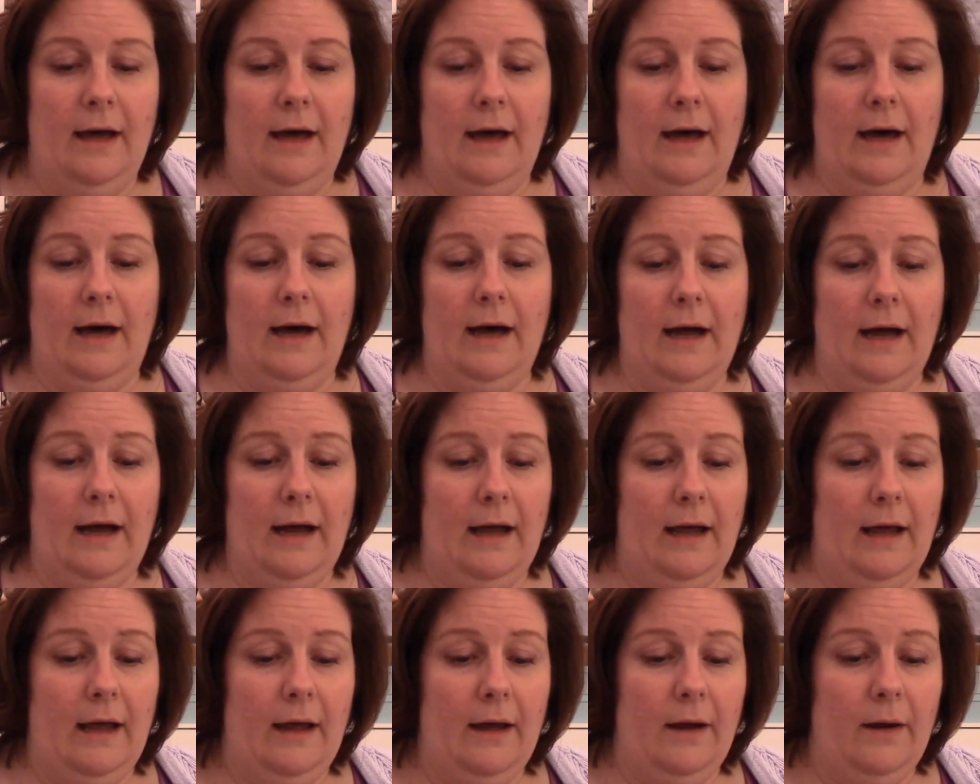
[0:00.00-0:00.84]

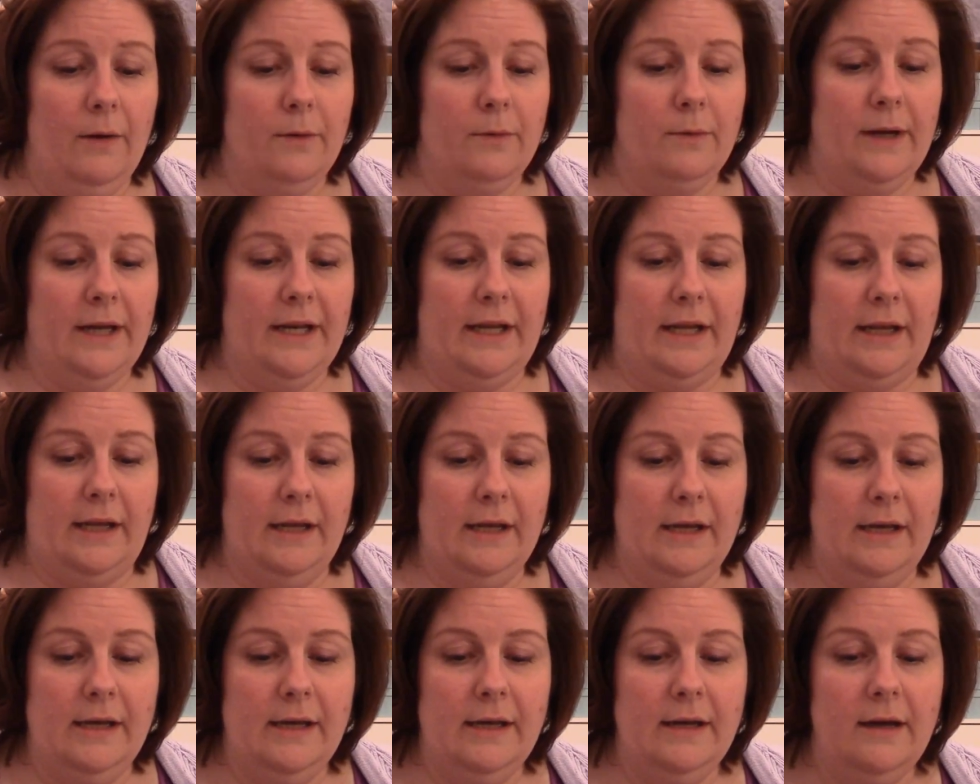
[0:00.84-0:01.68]
Alrighty,
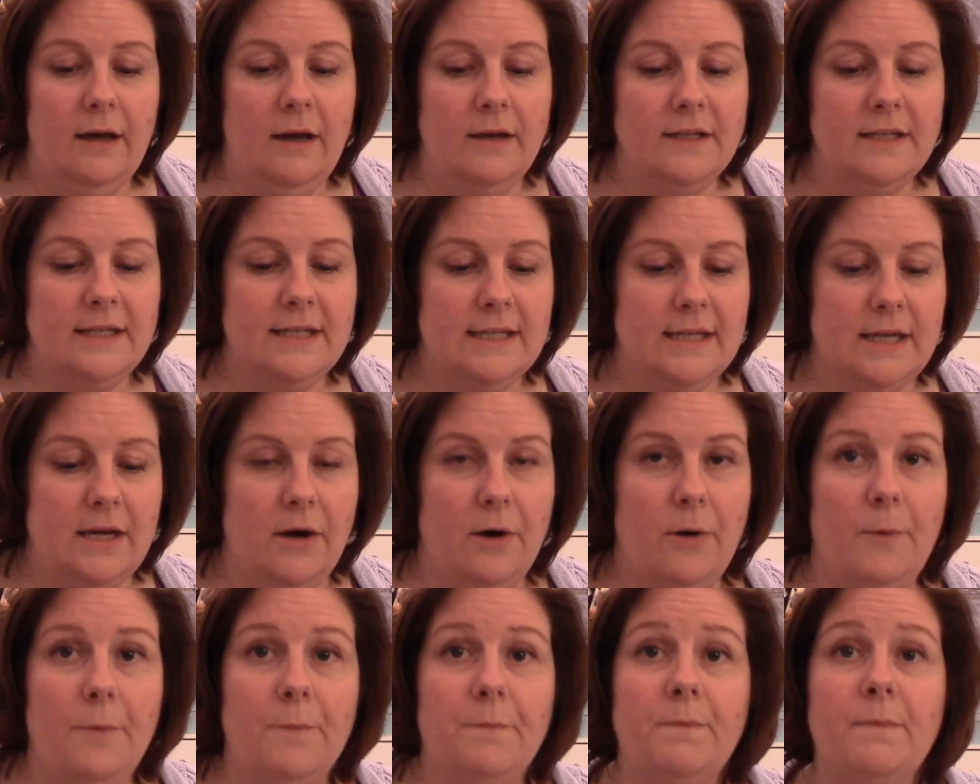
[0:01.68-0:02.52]

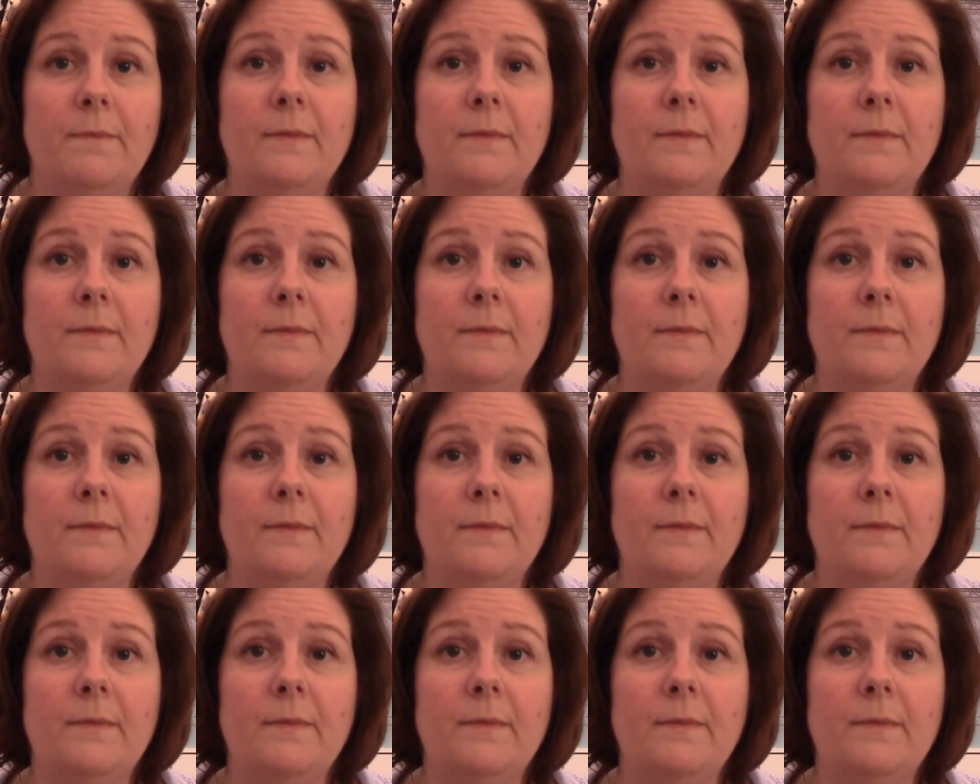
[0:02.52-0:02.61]
so